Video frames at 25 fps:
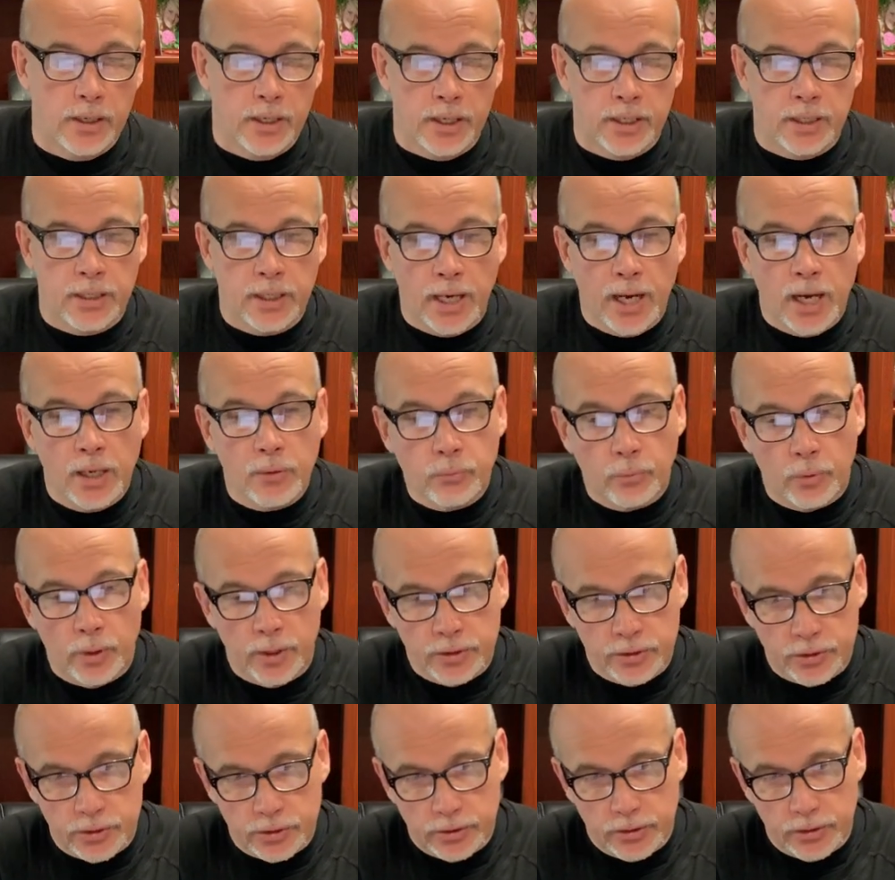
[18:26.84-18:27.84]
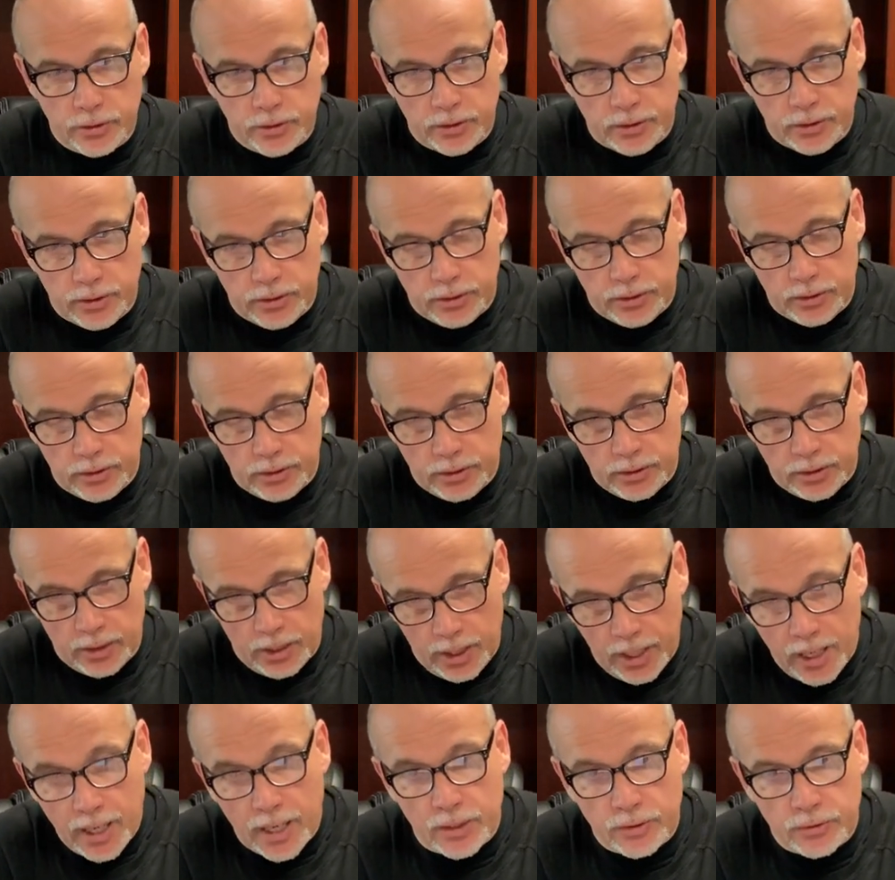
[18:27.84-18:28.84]
And God wants
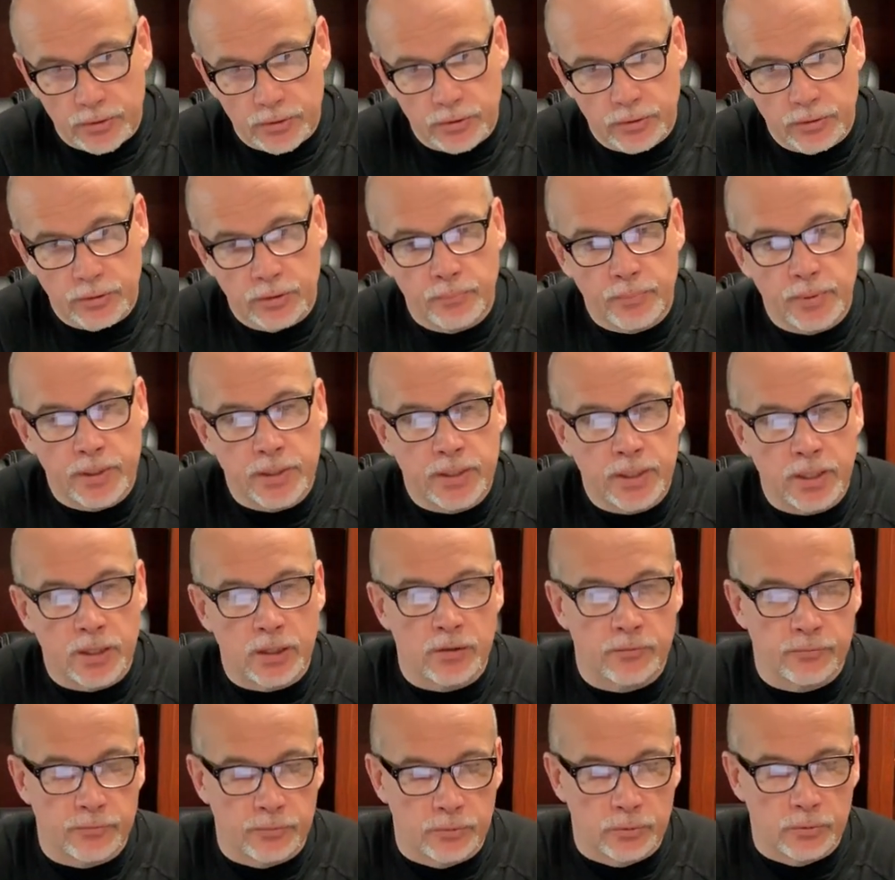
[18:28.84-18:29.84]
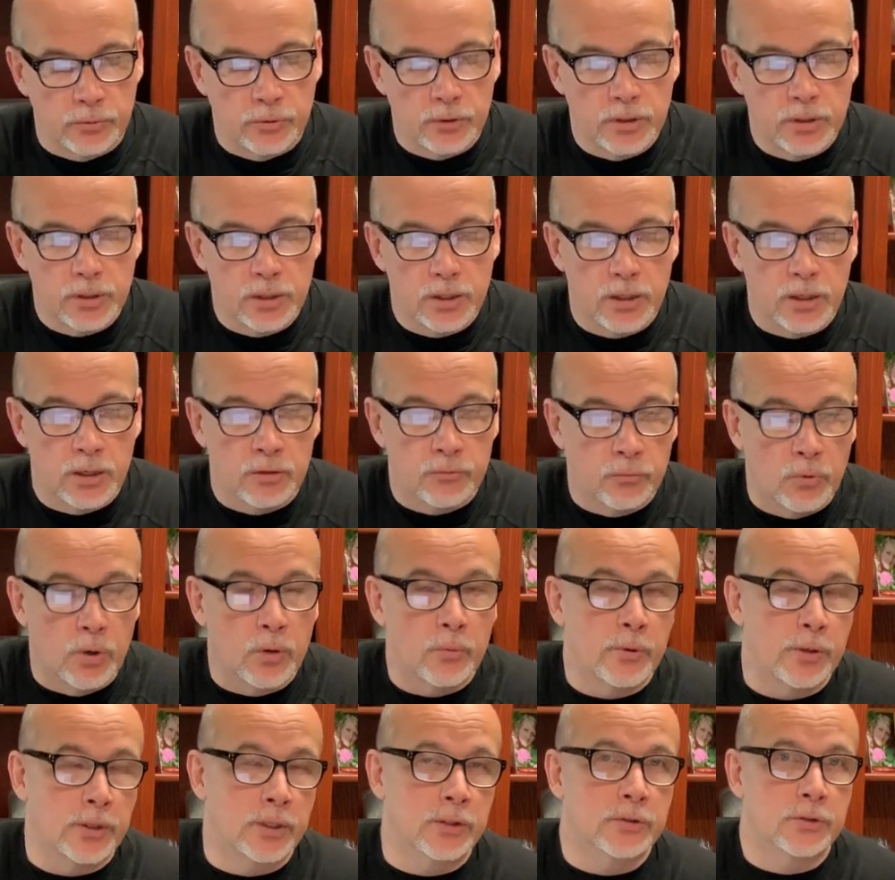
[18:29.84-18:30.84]
us to be careful of
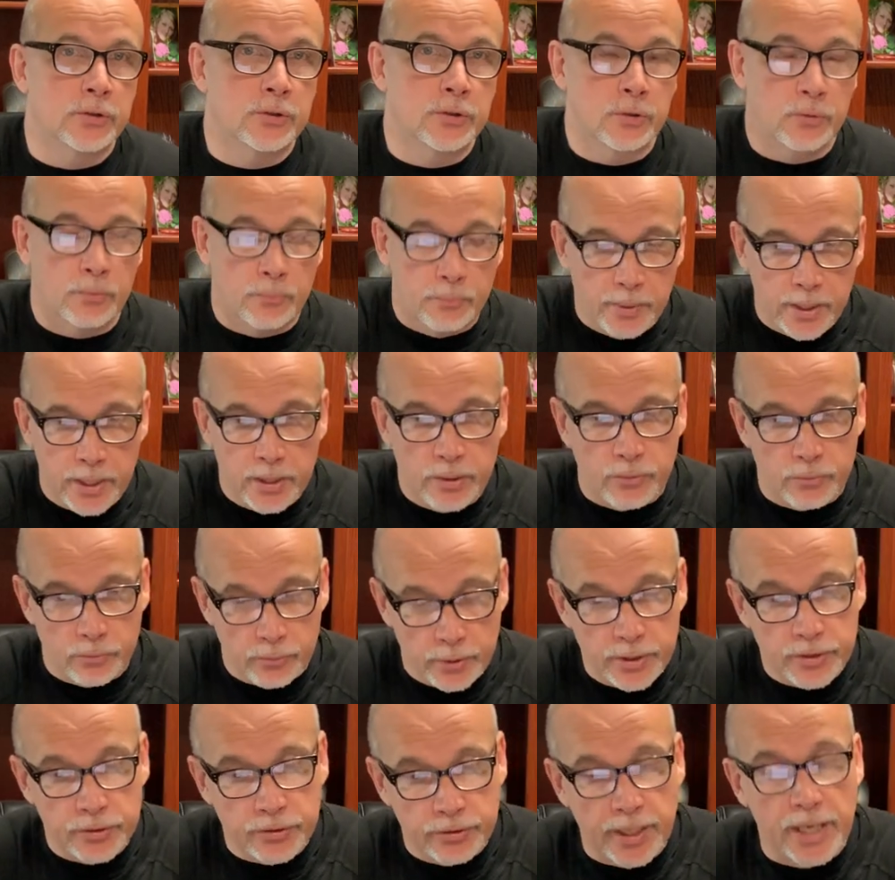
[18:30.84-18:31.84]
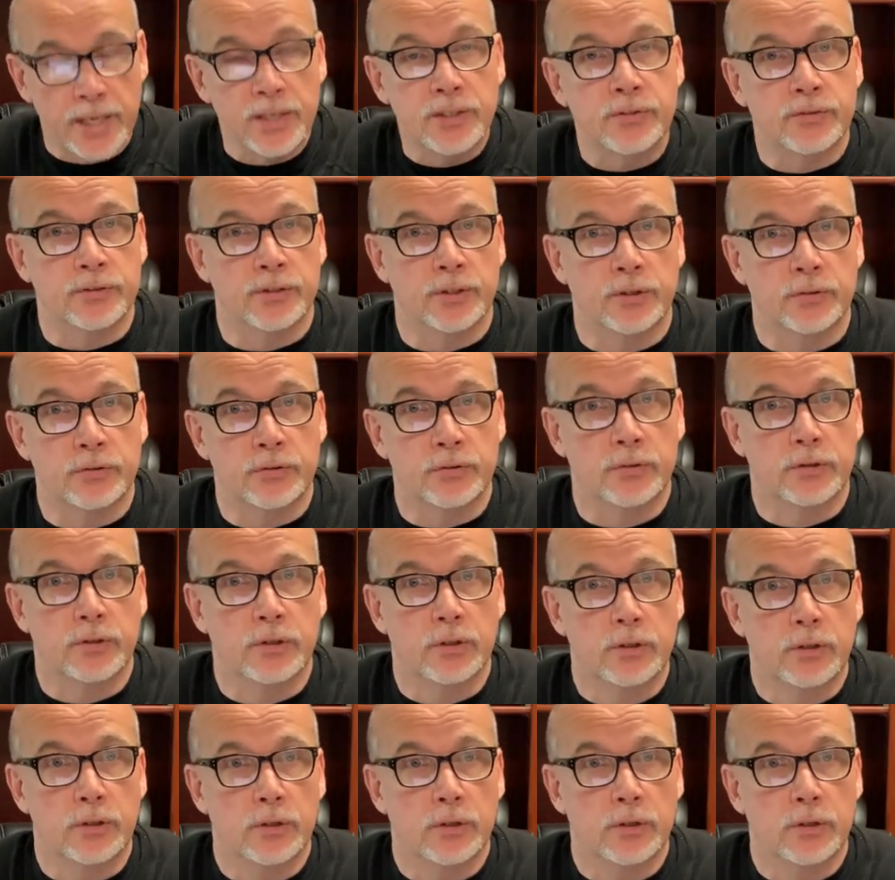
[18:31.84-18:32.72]
what we listen to. And Peter restates this.